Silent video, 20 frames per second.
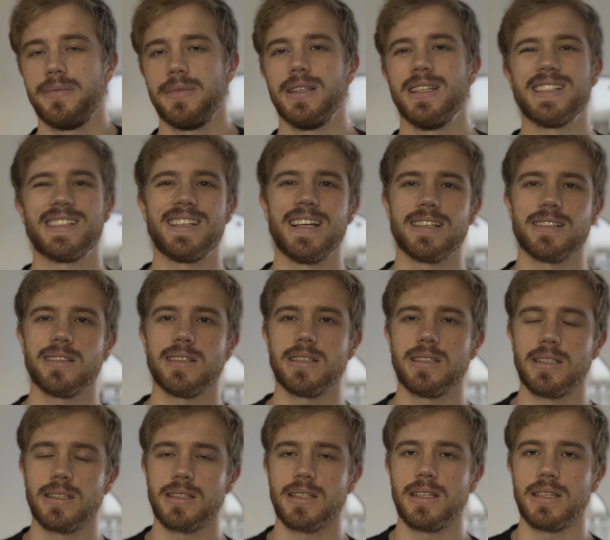This doesn't
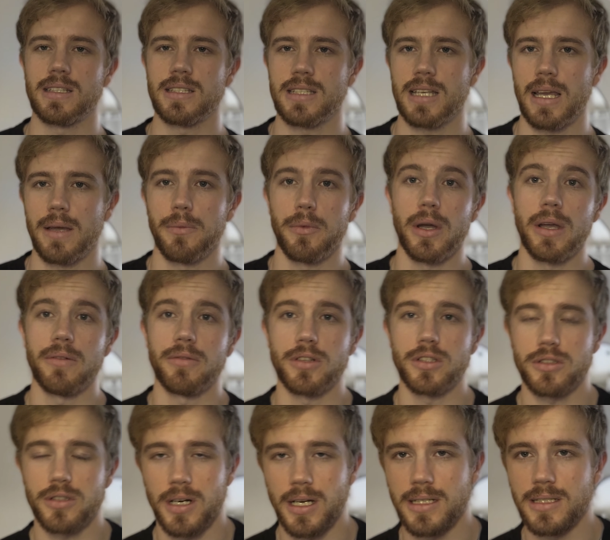exist in the same way for
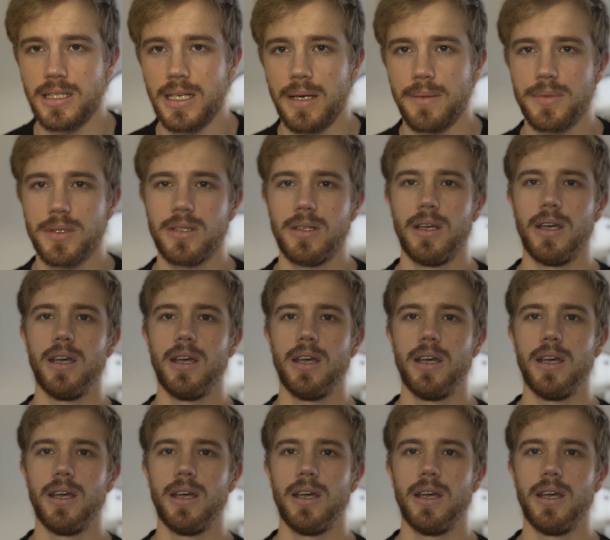triceps.